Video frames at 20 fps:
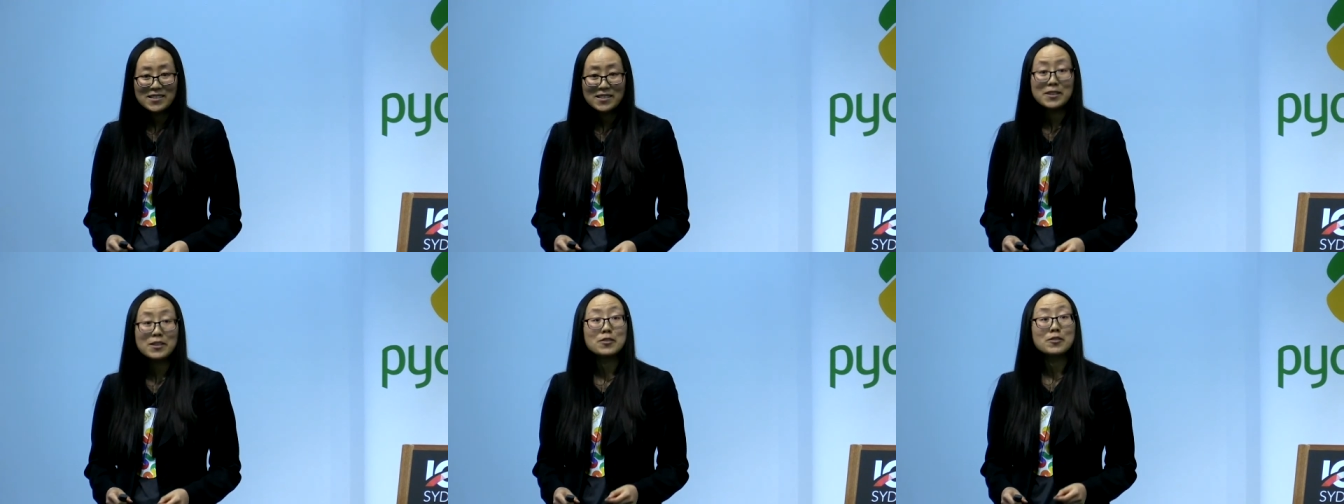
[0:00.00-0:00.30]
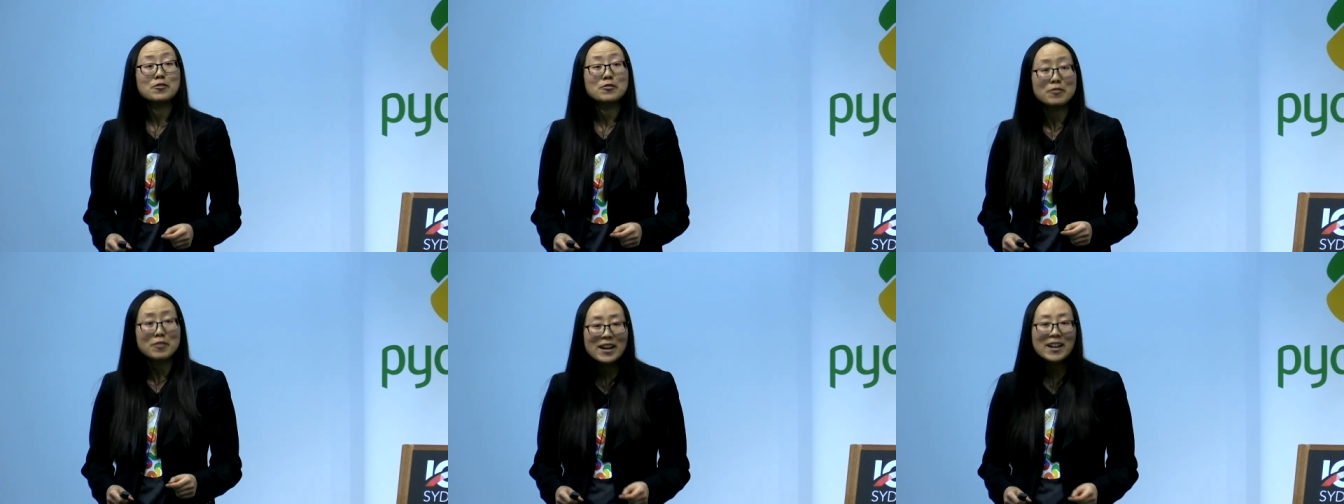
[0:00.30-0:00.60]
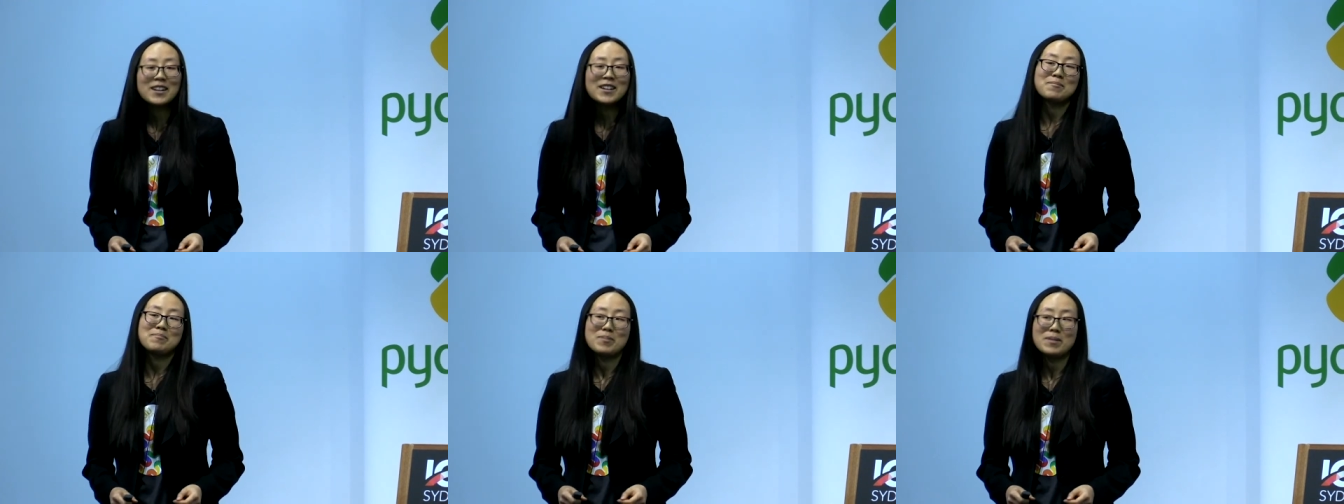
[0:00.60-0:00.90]
that are
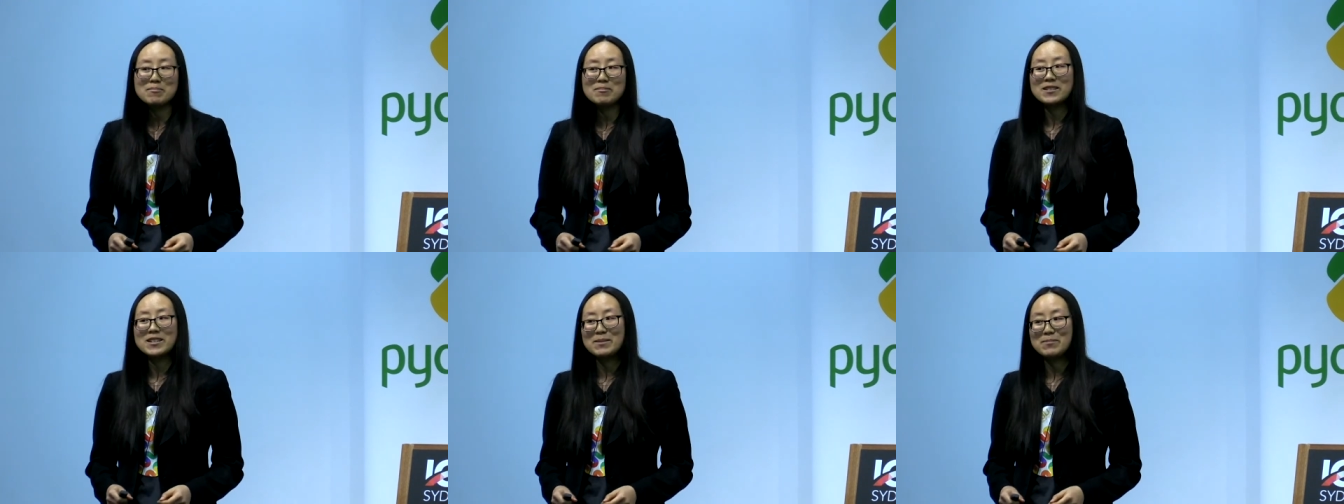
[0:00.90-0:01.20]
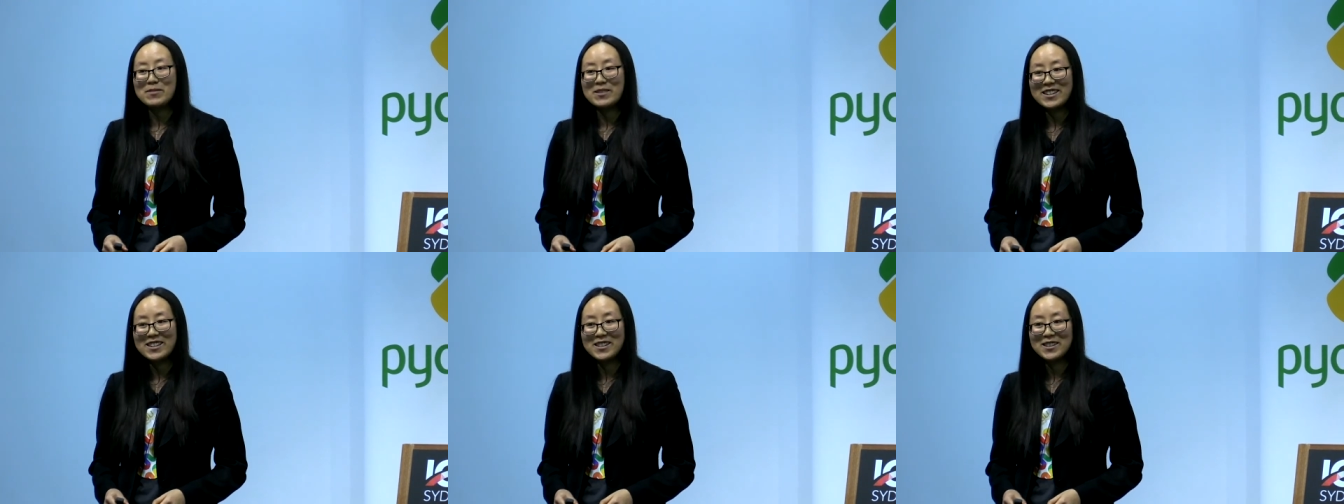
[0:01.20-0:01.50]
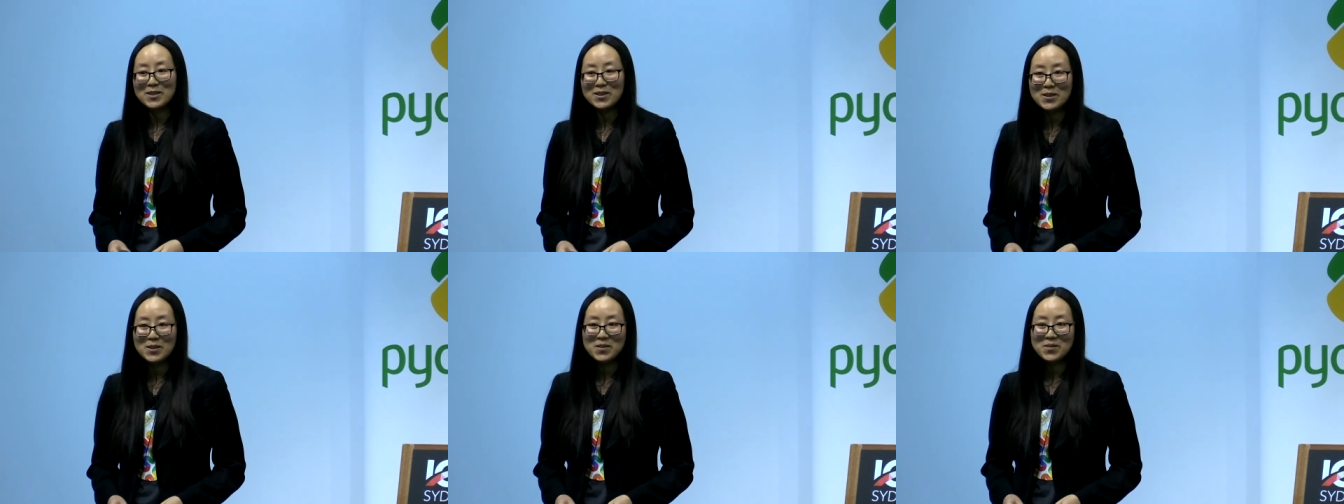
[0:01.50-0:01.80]
great at public
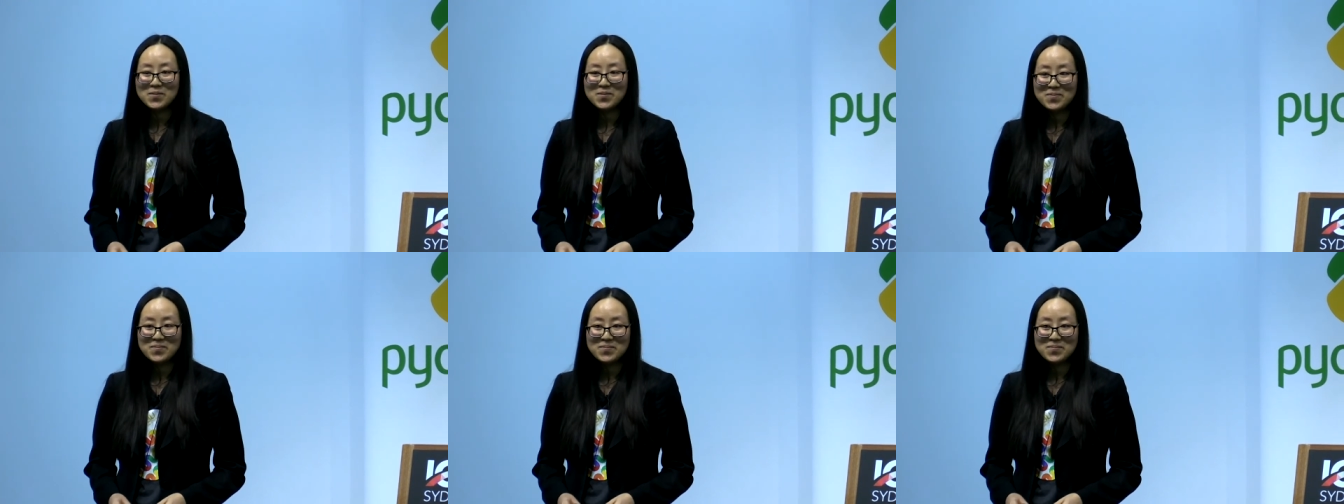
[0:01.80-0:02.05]
speaking too.